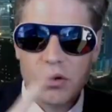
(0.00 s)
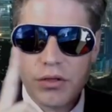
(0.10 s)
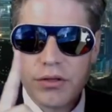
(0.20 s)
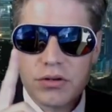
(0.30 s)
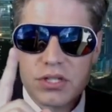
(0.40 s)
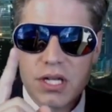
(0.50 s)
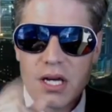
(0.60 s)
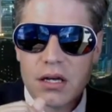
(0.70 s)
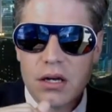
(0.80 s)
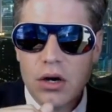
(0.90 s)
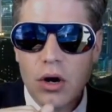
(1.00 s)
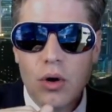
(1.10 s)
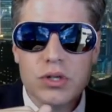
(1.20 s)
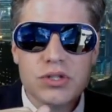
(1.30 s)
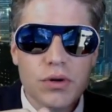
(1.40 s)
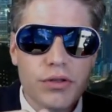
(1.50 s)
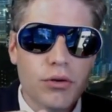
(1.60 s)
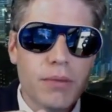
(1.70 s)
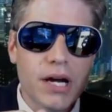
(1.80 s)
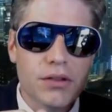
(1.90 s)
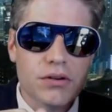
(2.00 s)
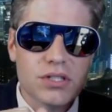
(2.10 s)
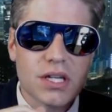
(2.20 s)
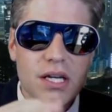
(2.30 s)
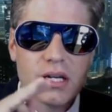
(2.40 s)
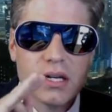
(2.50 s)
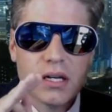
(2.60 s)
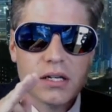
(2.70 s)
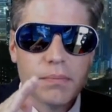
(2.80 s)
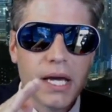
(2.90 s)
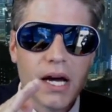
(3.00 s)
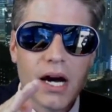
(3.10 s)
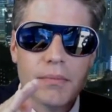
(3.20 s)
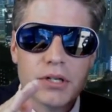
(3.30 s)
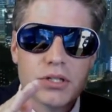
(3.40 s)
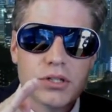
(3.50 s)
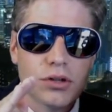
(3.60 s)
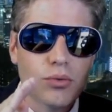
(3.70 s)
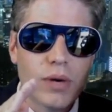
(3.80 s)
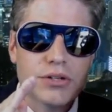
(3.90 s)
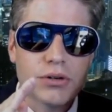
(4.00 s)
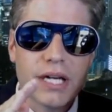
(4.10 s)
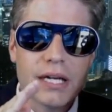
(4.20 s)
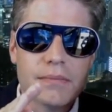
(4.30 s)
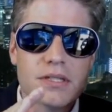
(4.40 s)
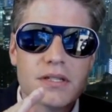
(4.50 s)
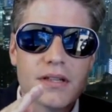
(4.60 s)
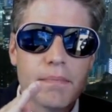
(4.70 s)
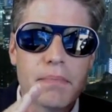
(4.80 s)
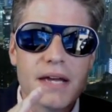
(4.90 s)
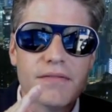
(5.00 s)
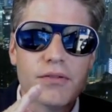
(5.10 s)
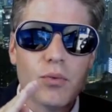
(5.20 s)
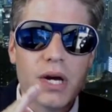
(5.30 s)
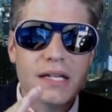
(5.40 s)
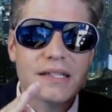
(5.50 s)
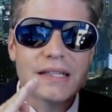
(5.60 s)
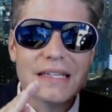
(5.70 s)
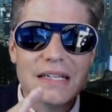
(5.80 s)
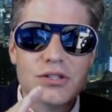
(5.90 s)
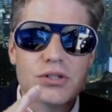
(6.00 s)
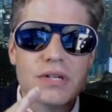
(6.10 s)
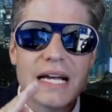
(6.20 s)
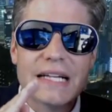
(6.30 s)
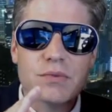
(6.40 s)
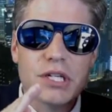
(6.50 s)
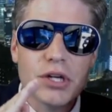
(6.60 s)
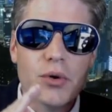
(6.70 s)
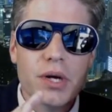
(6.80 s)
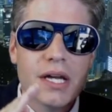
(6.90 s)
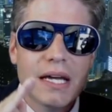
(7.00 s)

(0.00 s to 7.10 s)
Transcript: On Thursday, always do a Throwback Thursday to pay homage to the retro games that paved the way to the industry as we know it